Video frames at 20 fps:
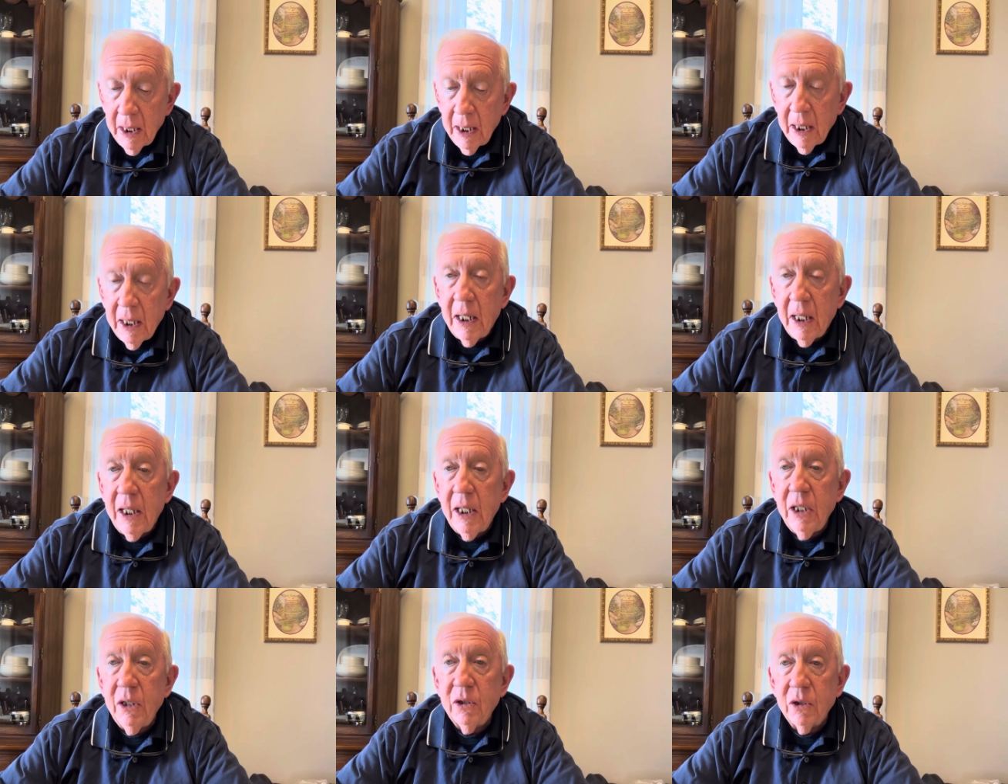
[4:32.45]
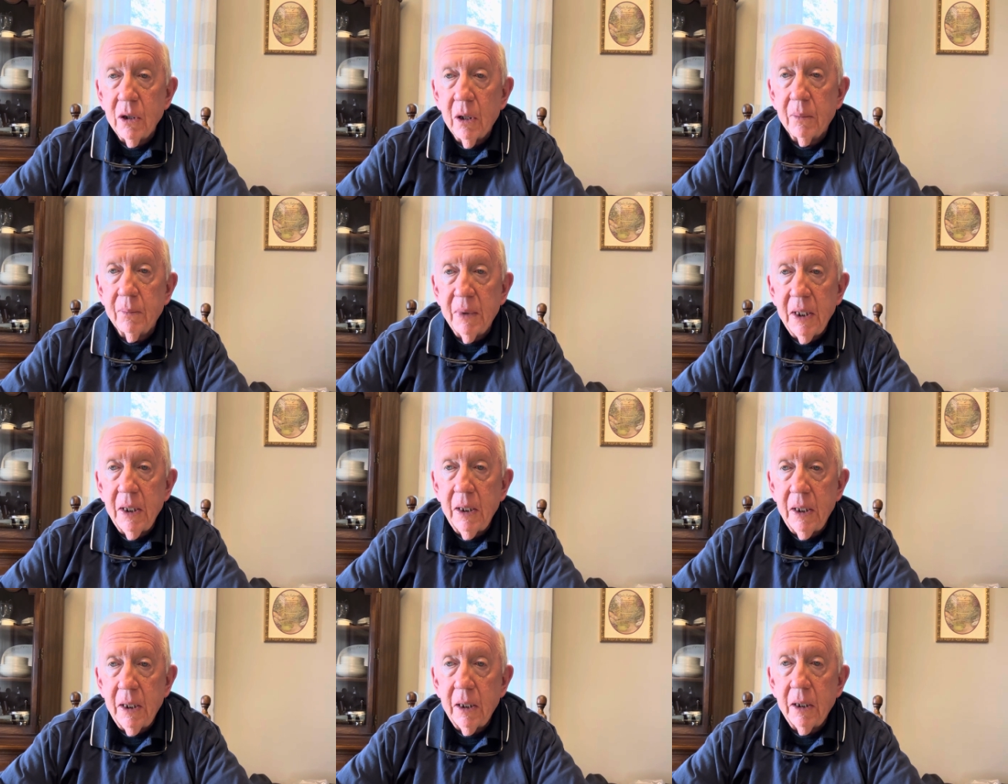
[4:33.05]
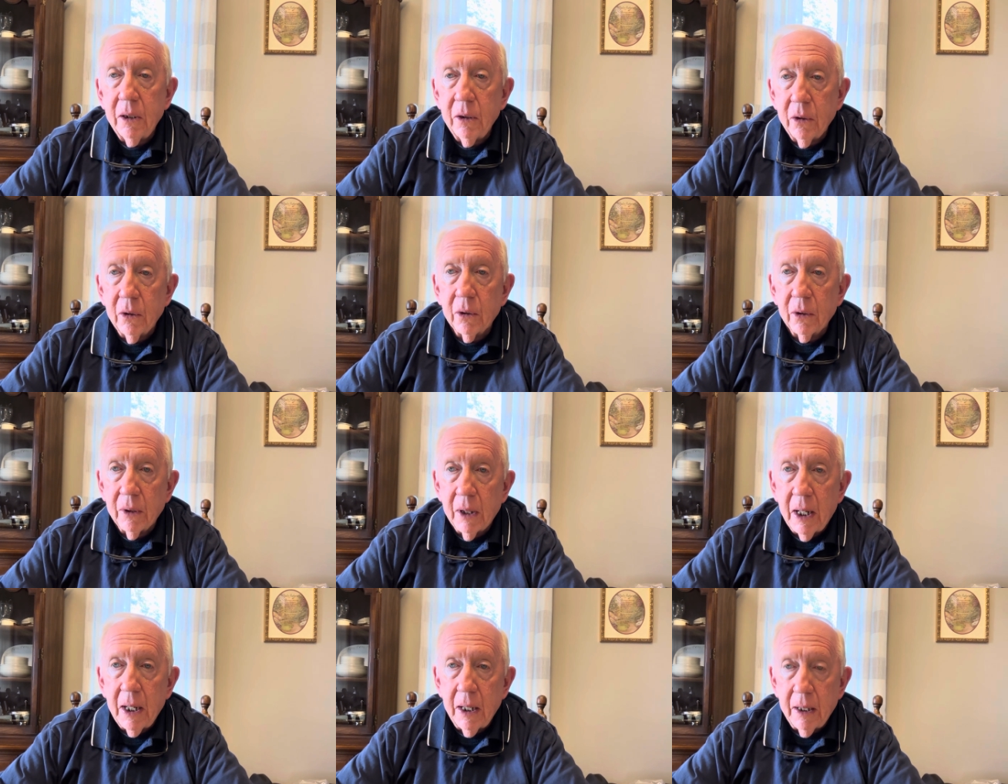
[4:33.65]
He shall be
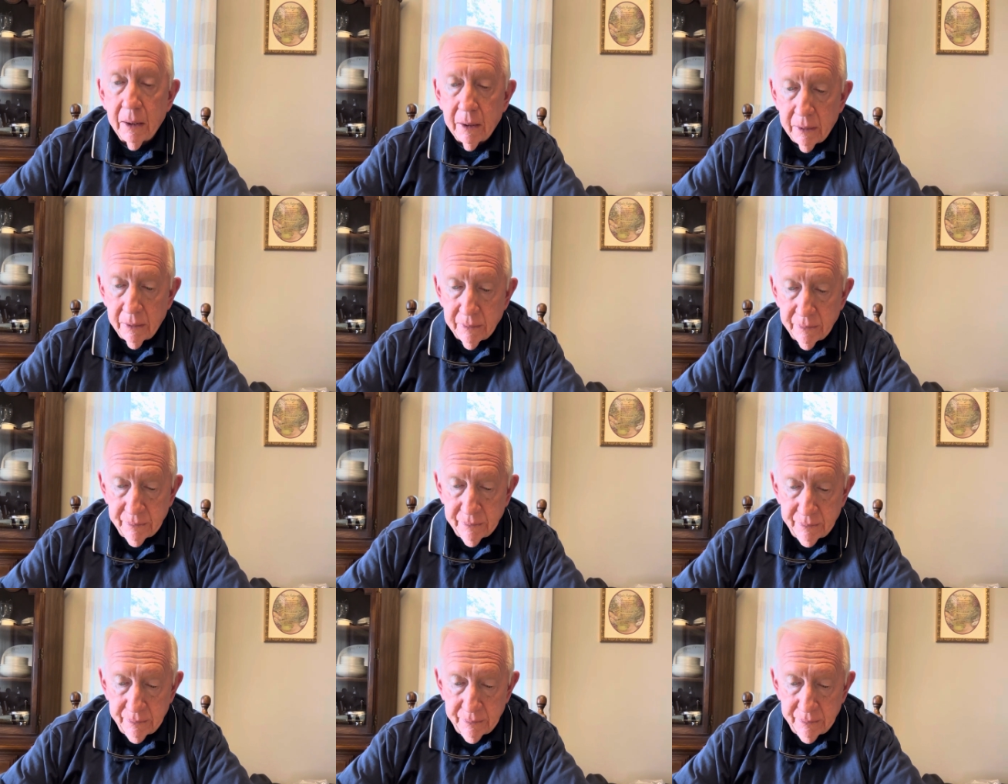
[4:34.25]
your heir.